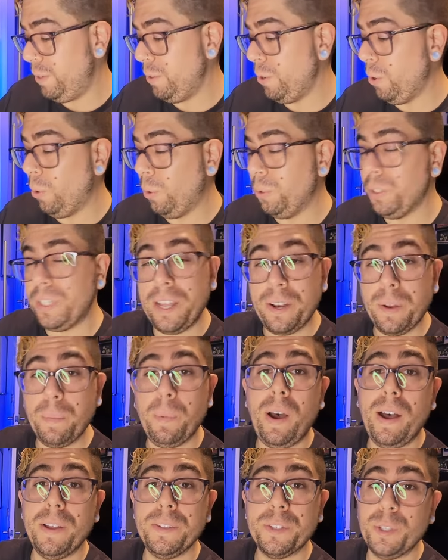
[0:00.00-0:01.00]
you hold down a
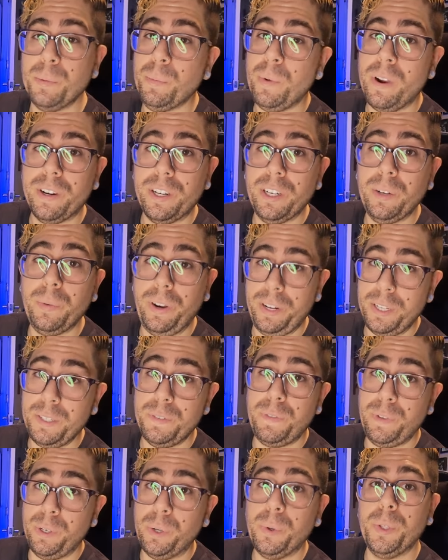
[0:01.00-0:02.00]
Posca marker when it's
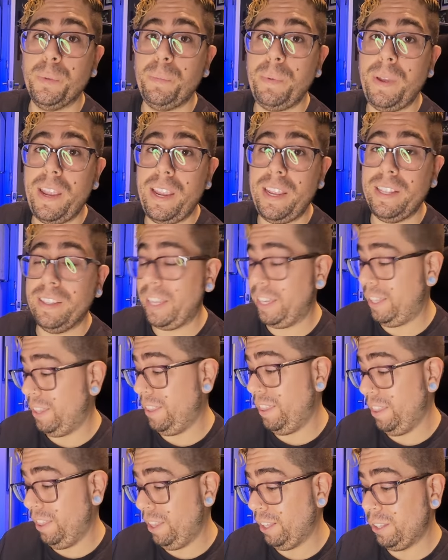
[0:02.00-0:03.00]
filled with paint, like
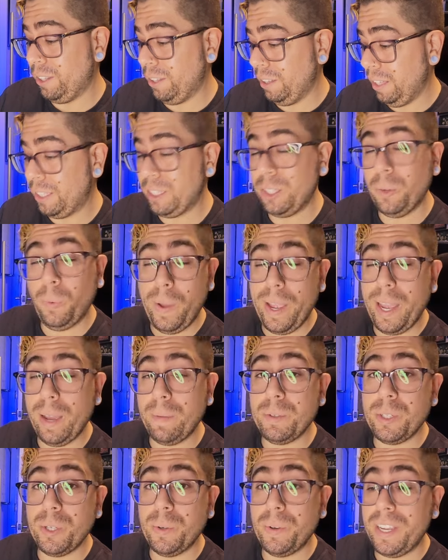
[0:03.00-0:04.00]
the way I'm
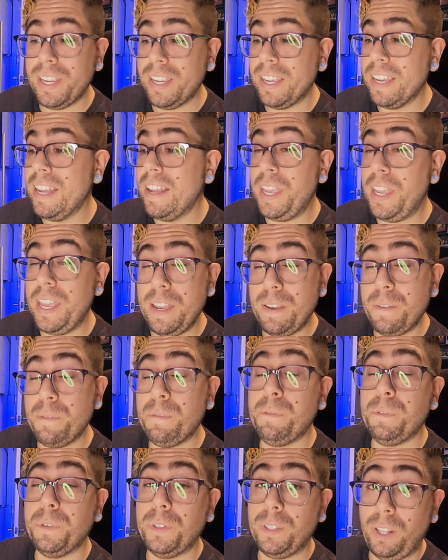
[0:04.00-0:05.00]
doing, it
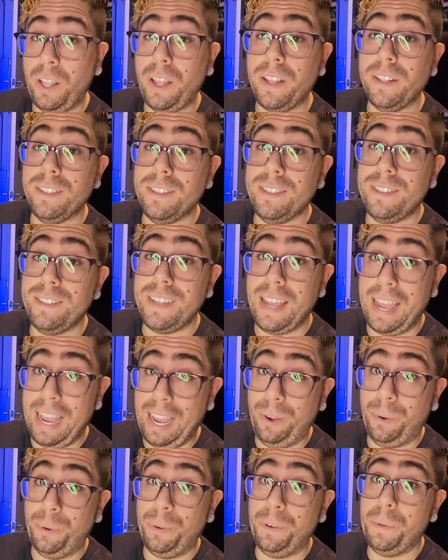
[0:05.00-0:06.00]
floods
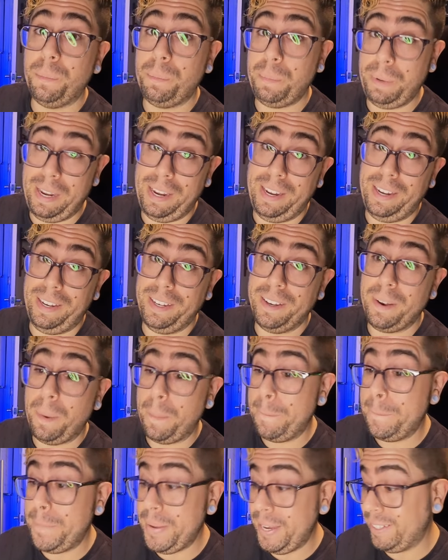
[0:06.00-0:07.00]
out paint
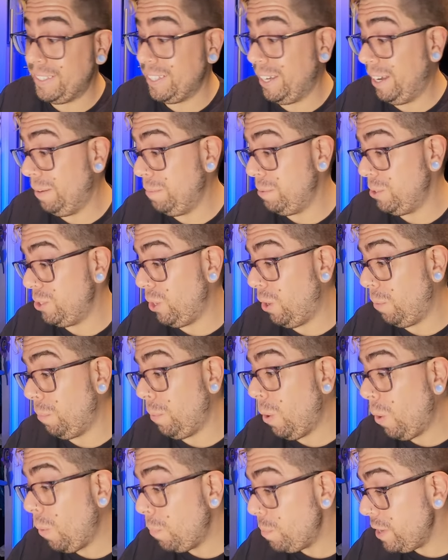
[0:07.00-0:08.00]
big time. So I'm
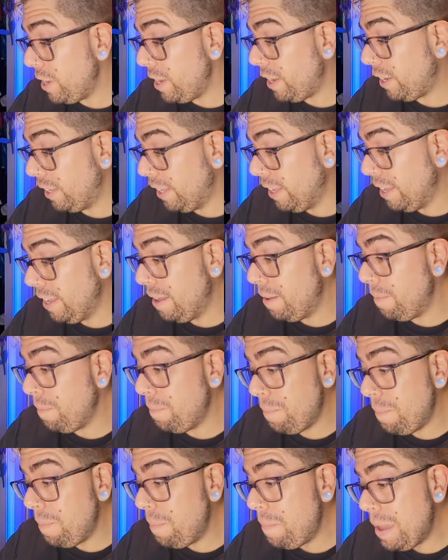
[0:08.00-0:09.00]
hoping
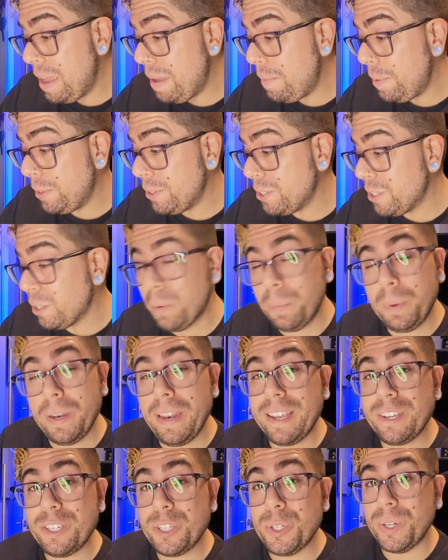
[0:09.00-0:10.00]
maybe just a little bit
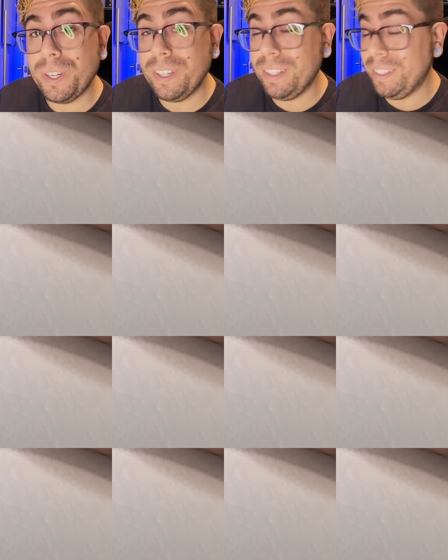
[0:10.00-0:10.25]
extra.